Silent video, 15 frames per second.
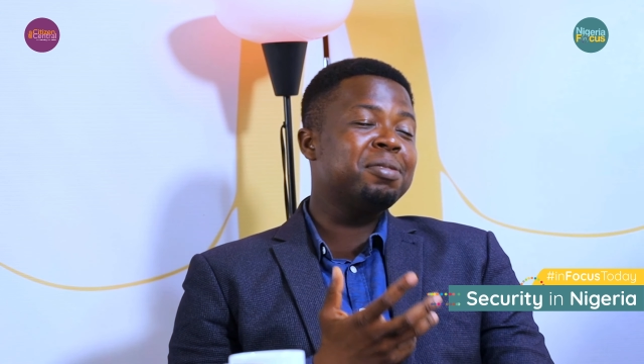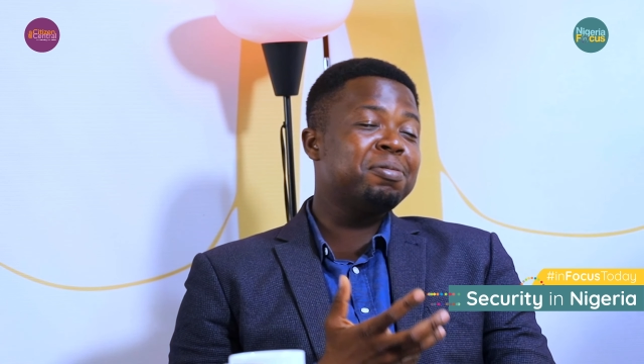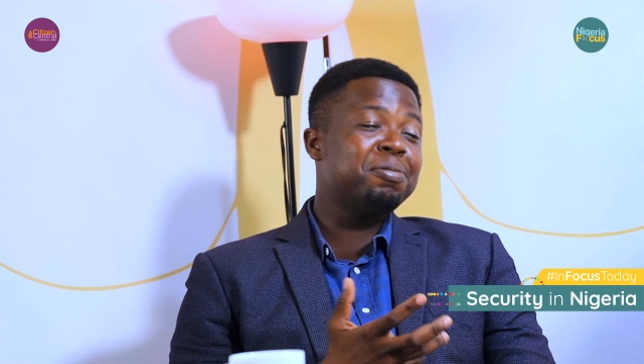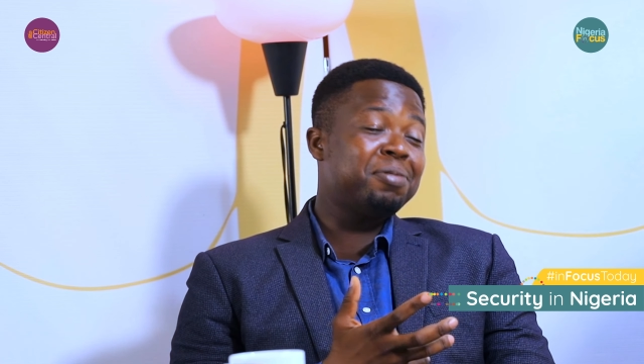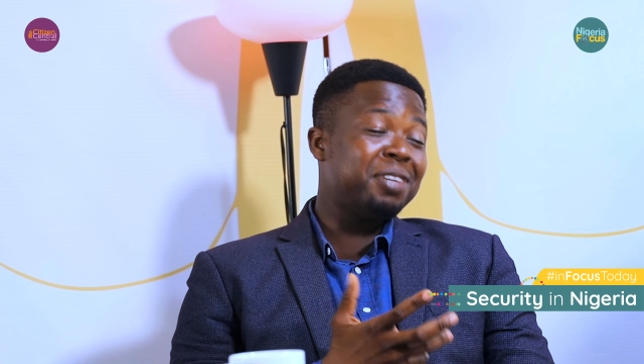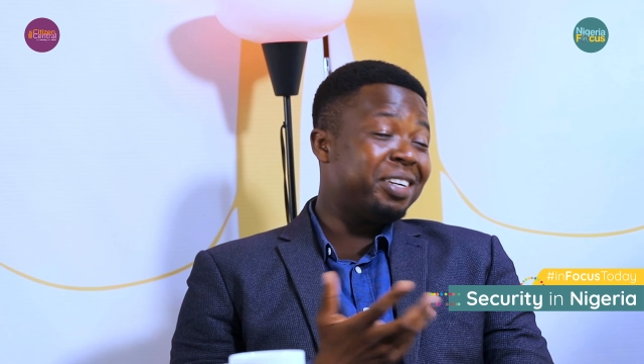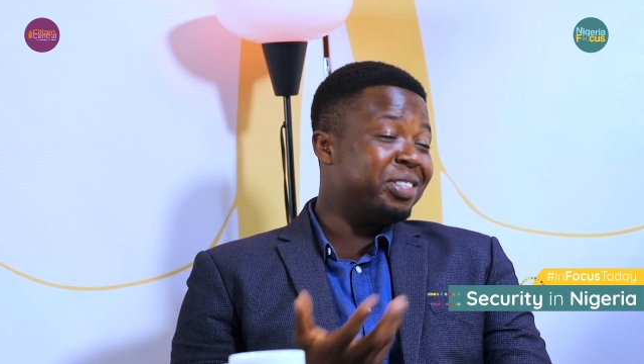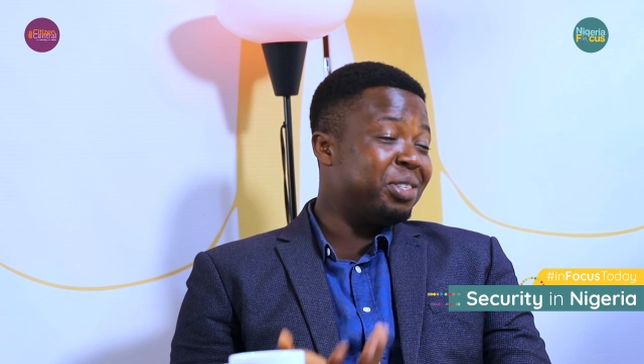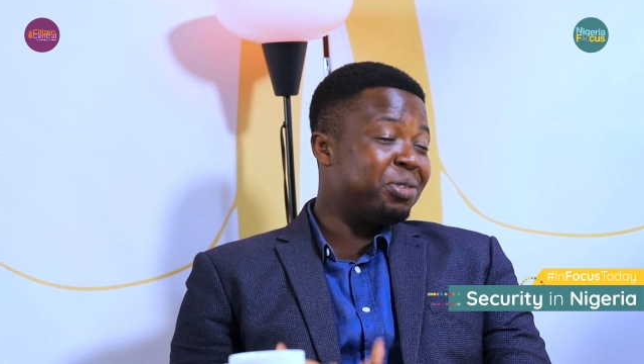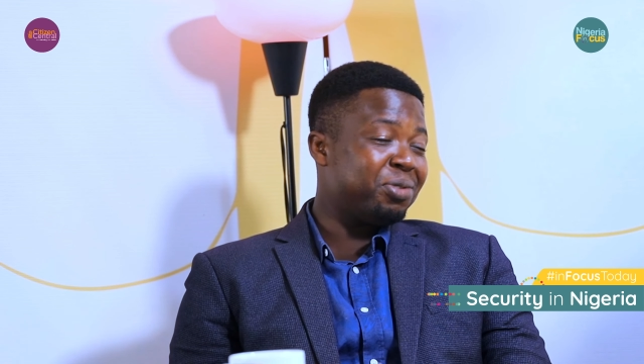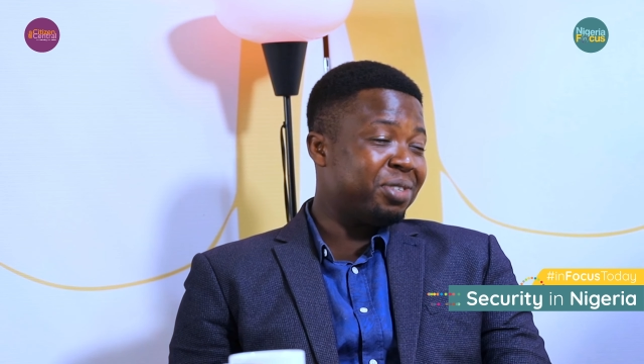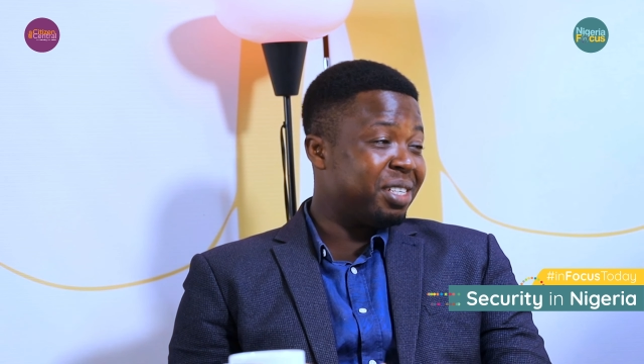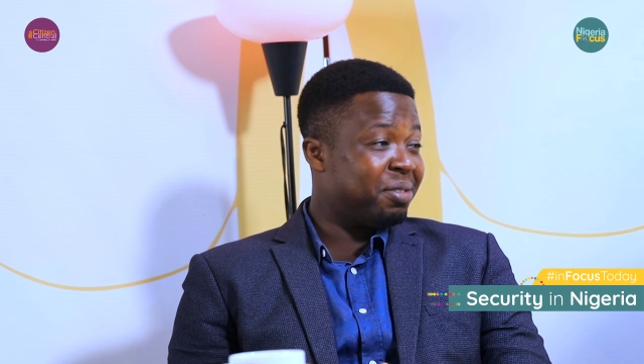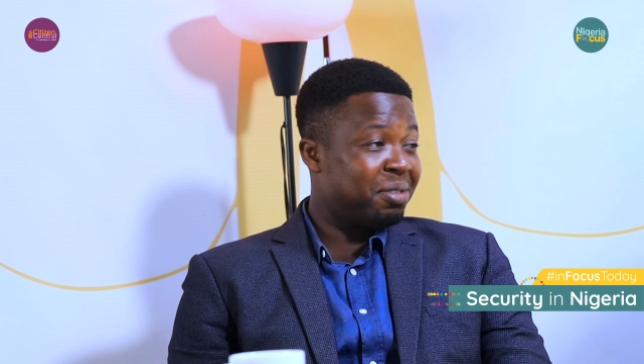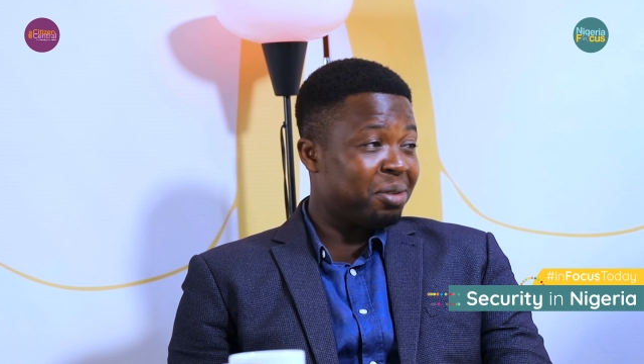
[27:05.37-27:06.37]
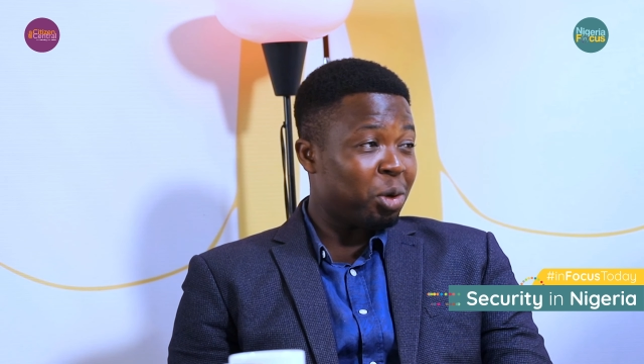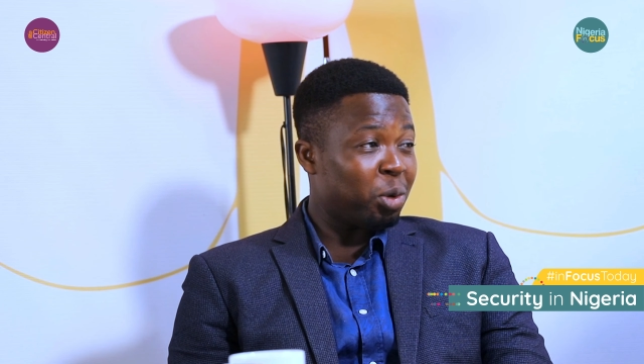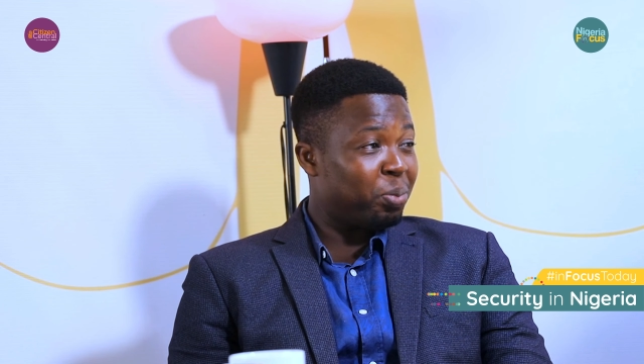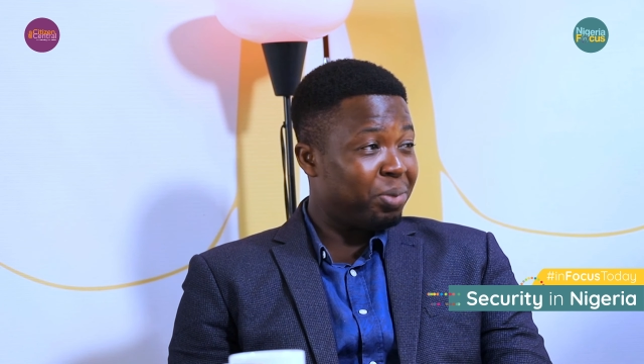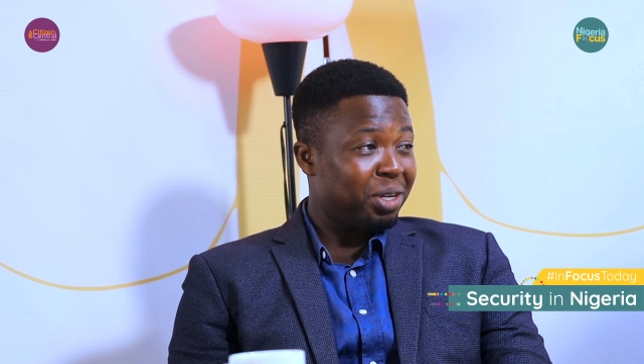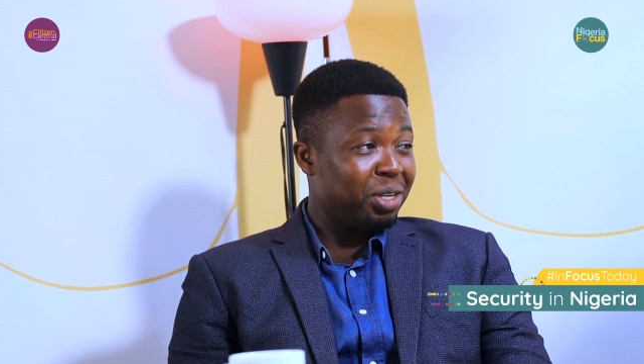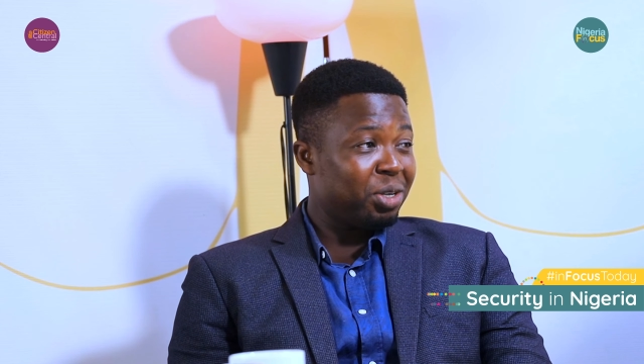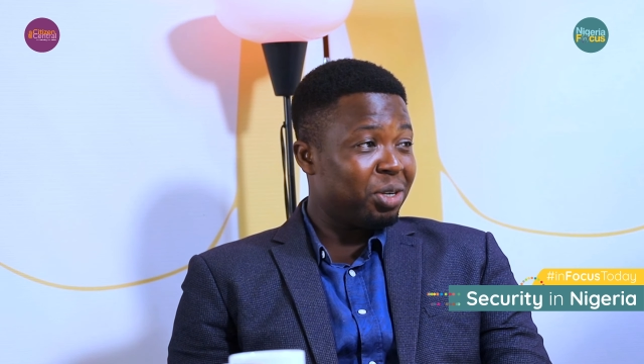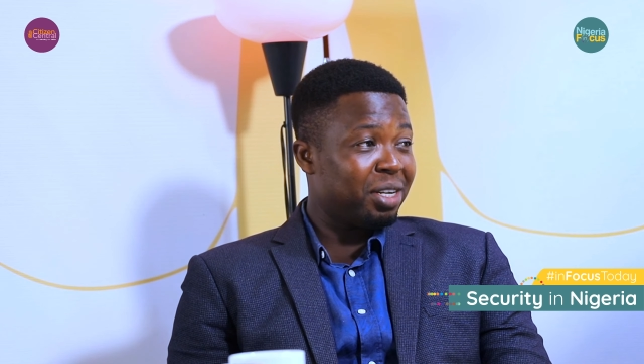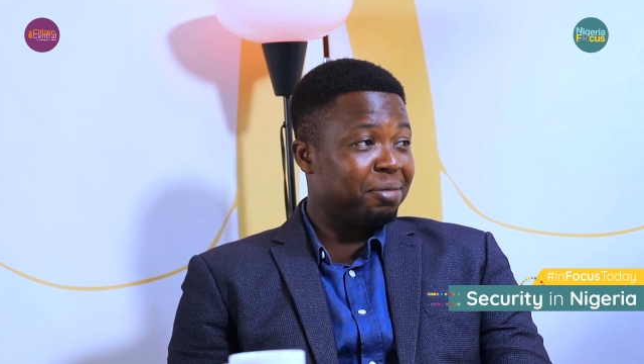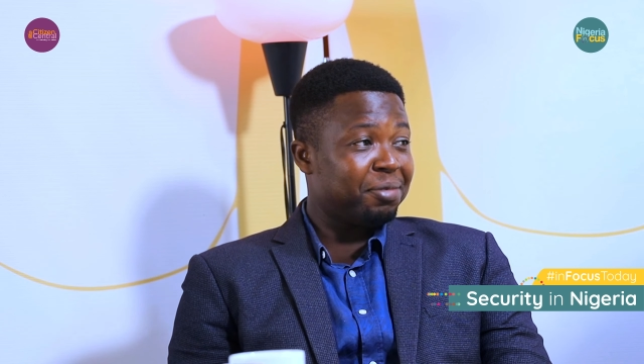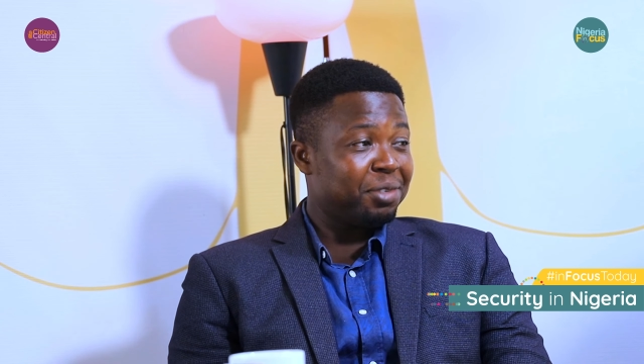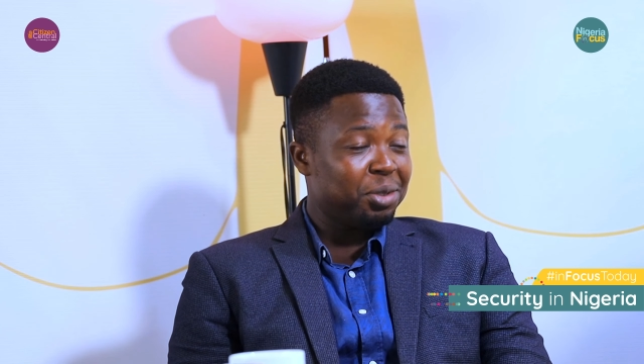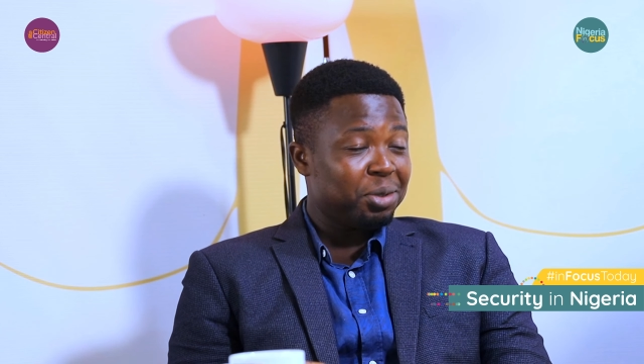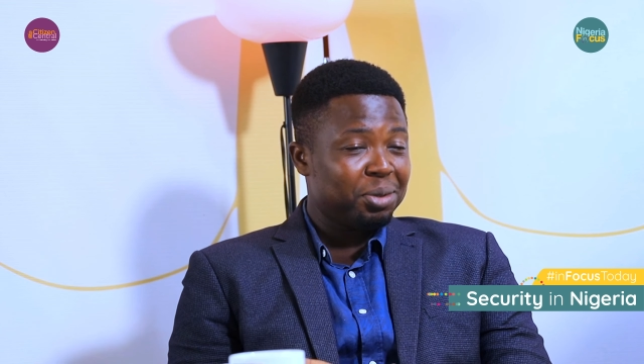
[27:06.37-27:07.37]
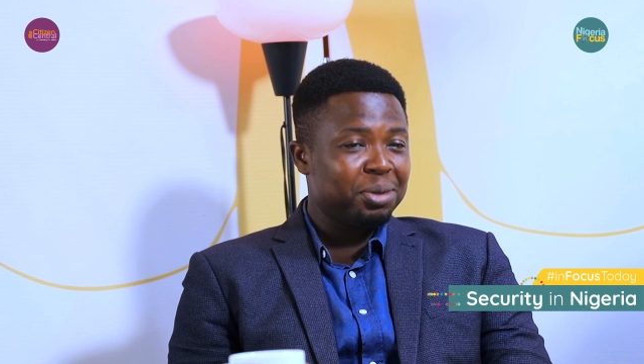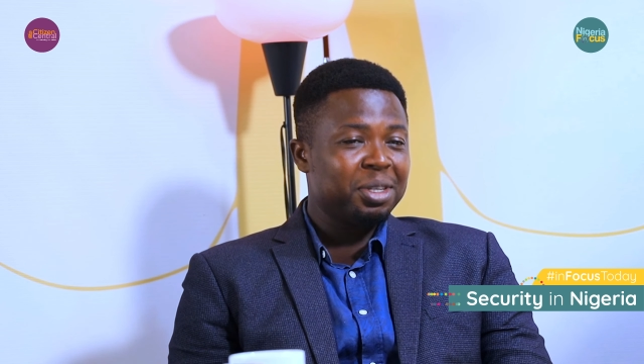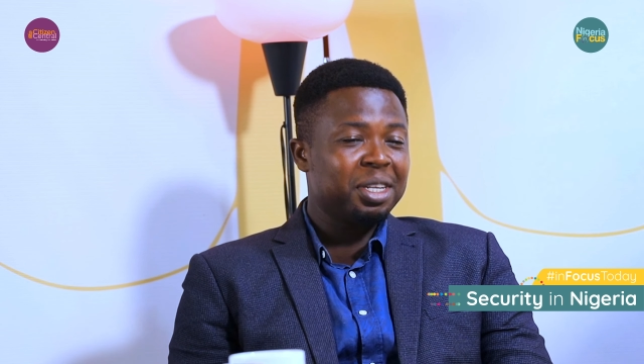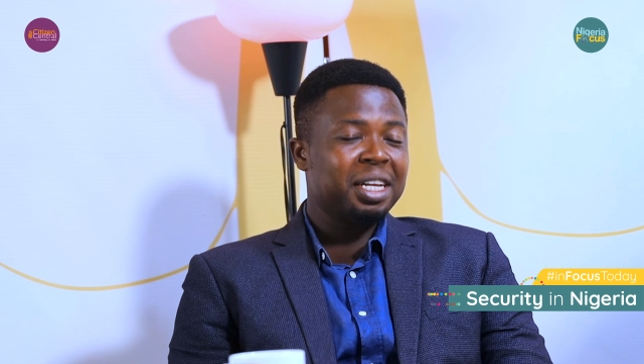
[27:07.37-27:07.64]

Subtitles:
very different opinion and view